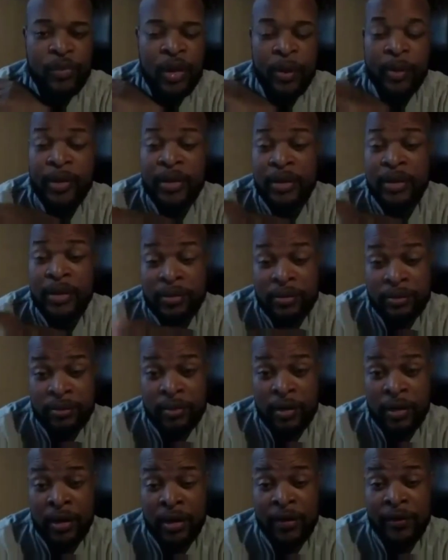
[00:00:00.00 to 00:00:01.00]
I mean,
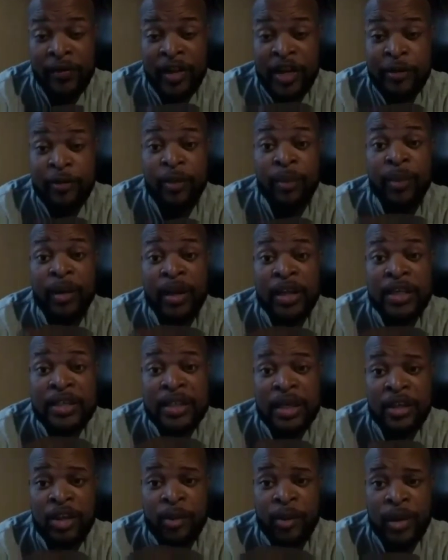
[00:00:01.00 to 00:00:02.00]
on our Facebook page,
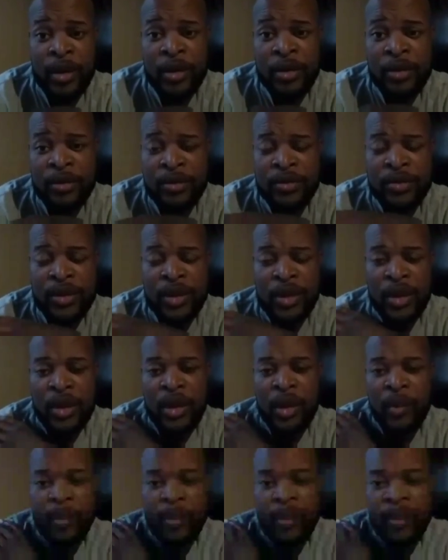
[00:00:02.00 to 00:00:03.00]
Sound the Bells.
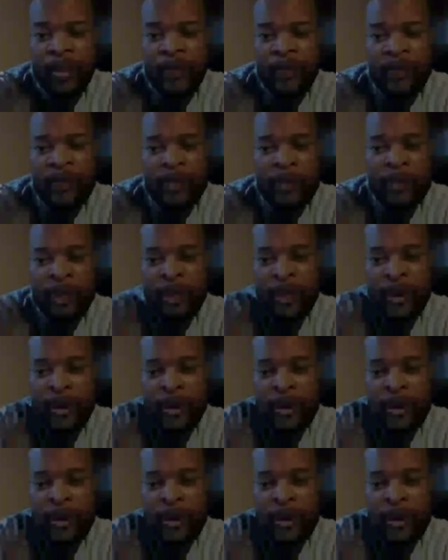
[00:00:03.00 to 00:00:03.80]
And we definitely will